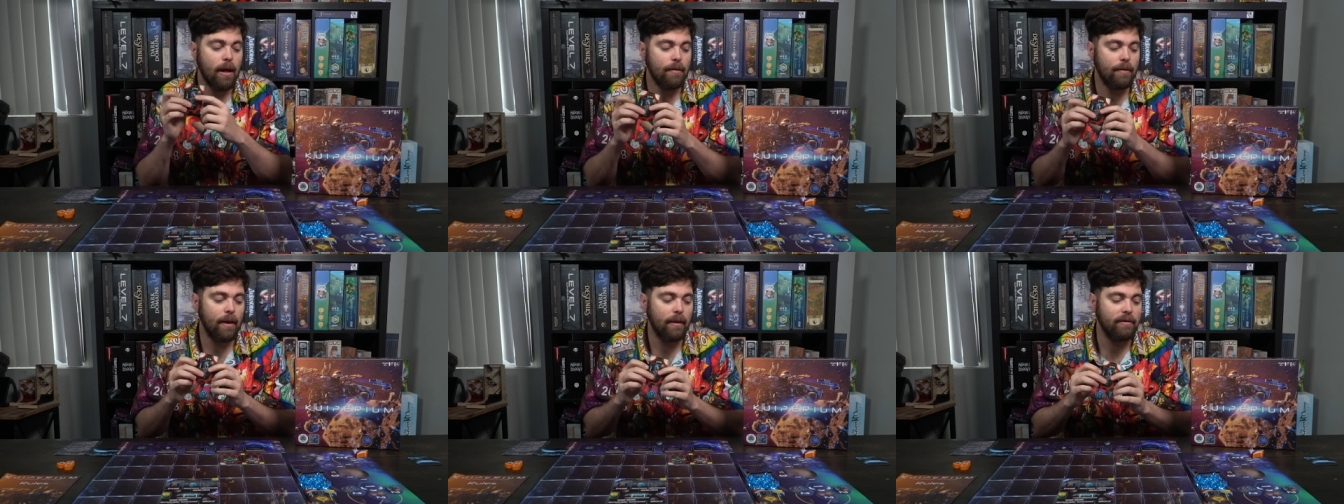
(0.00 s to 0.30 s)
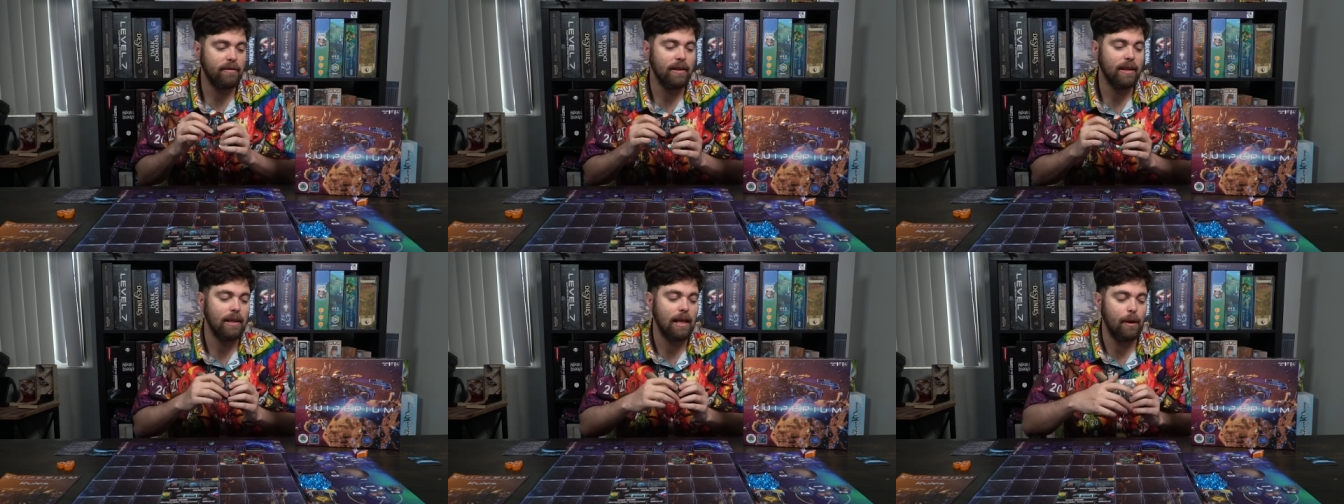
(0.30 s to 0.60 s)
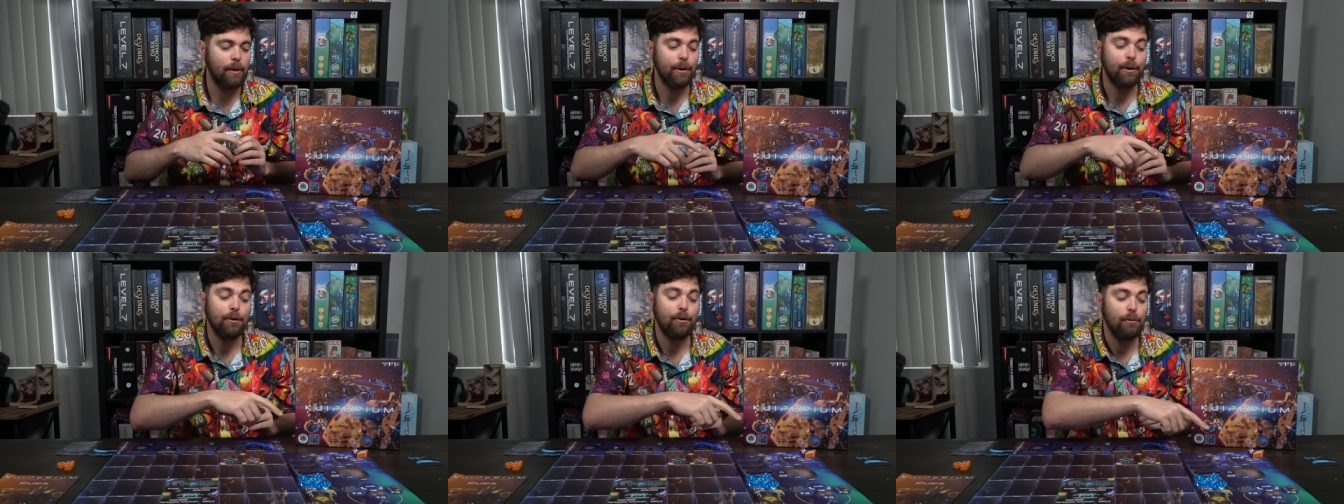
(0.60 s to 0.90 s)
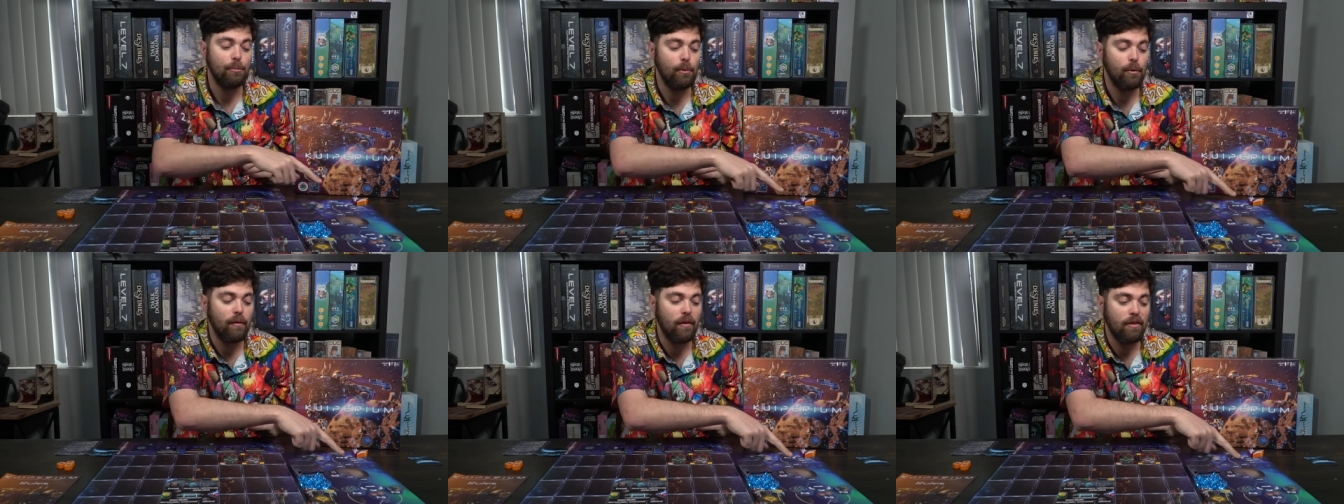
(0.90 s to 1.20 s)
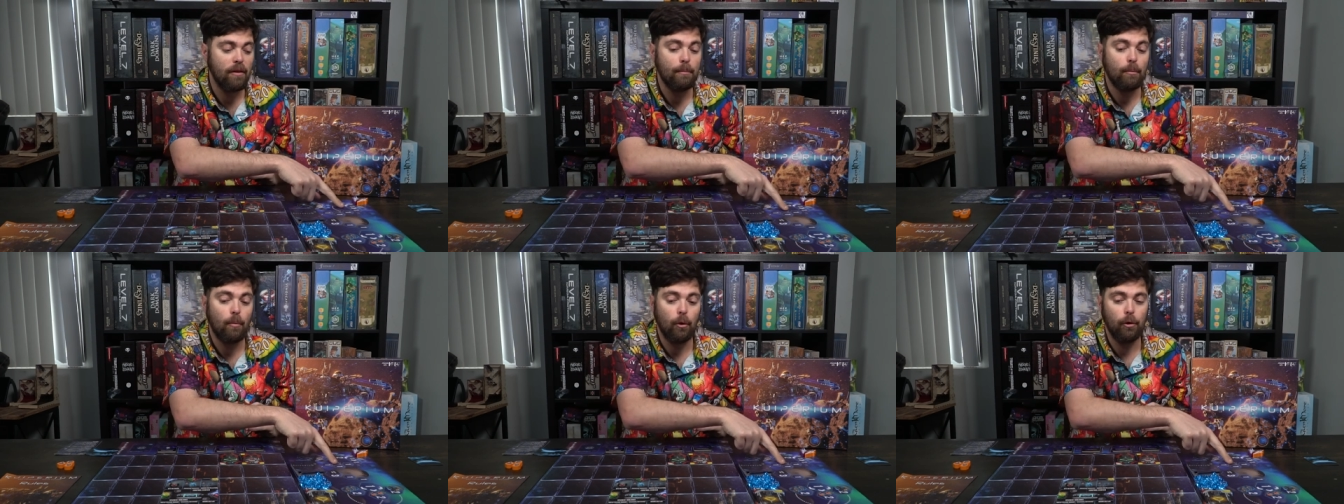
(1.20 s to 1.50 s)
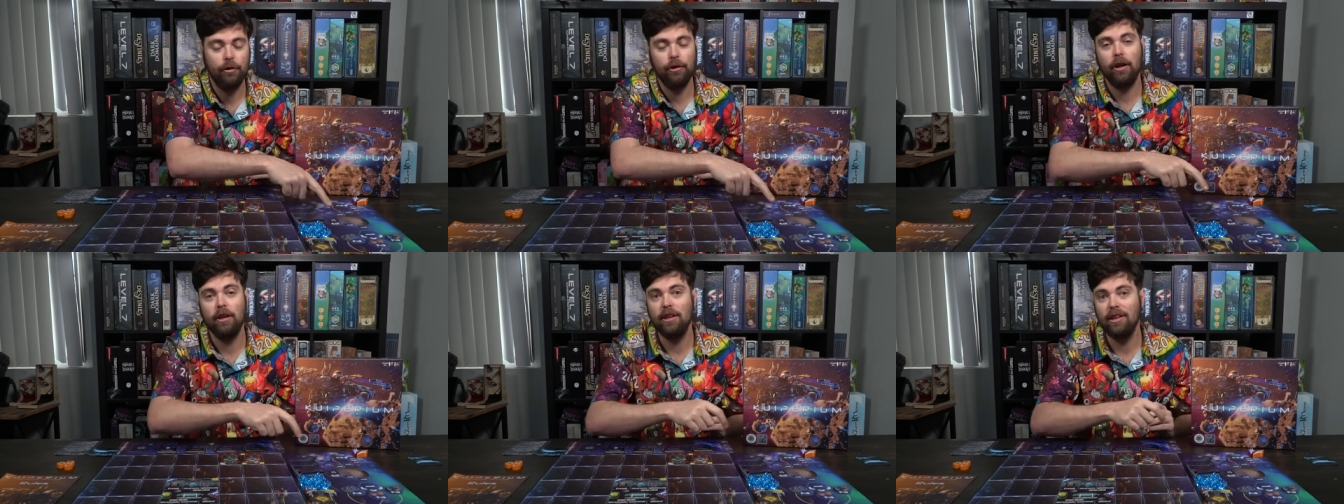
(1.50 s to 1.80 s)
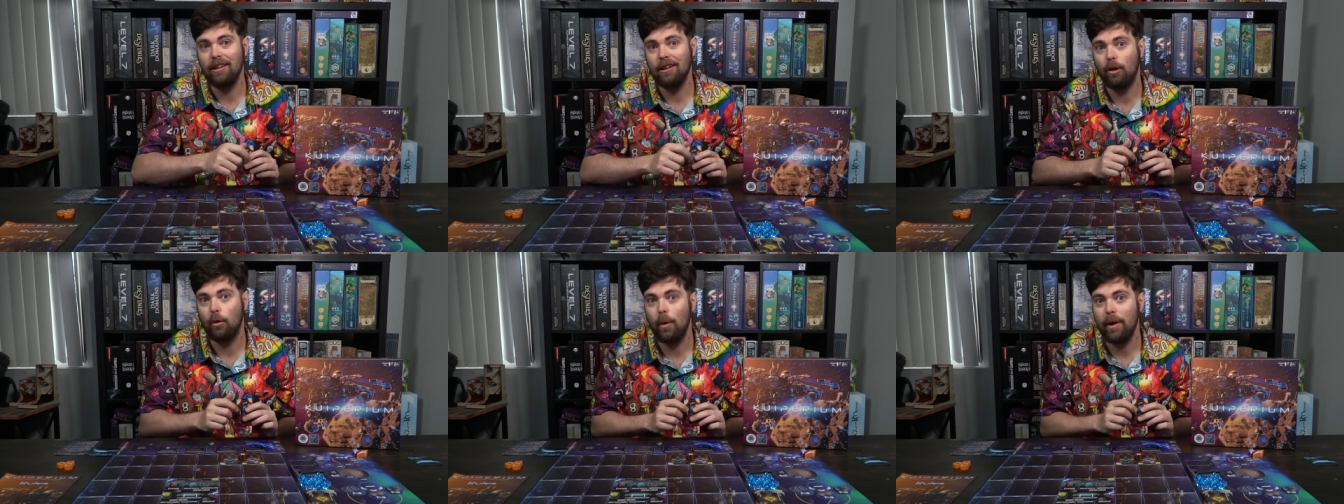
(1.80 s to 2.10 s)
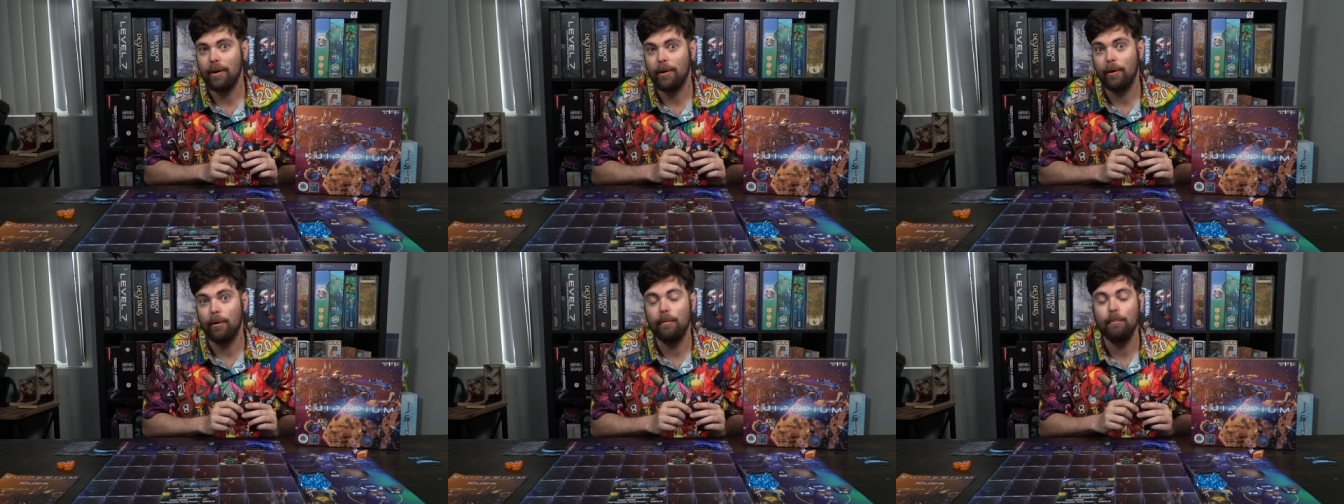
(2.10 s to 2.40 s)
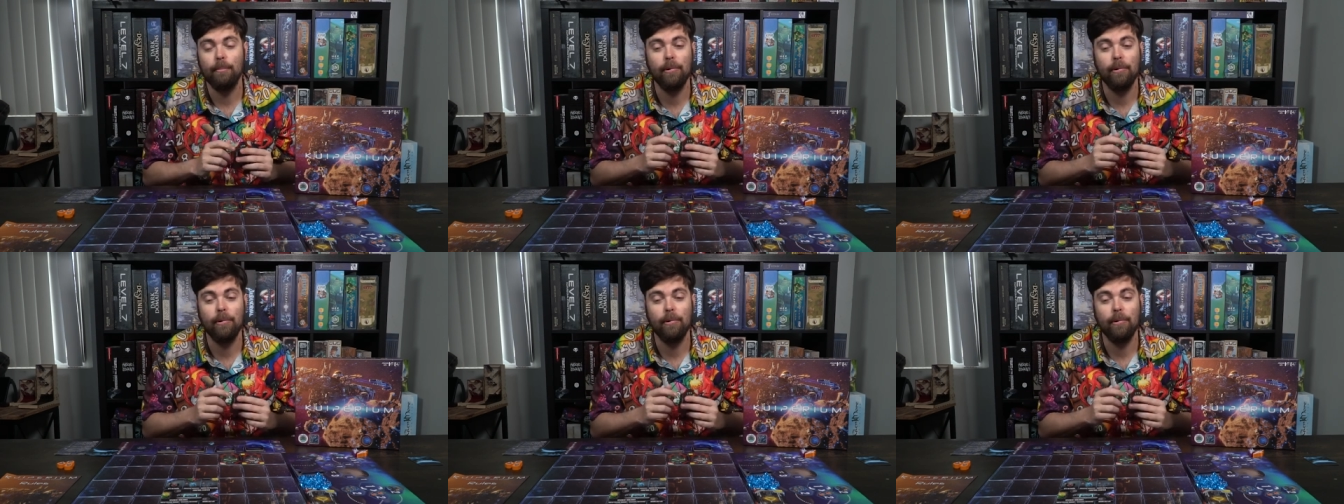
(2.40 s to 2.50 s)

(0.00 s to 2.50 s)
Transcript: thusly allowing you to move on the board a little quicker,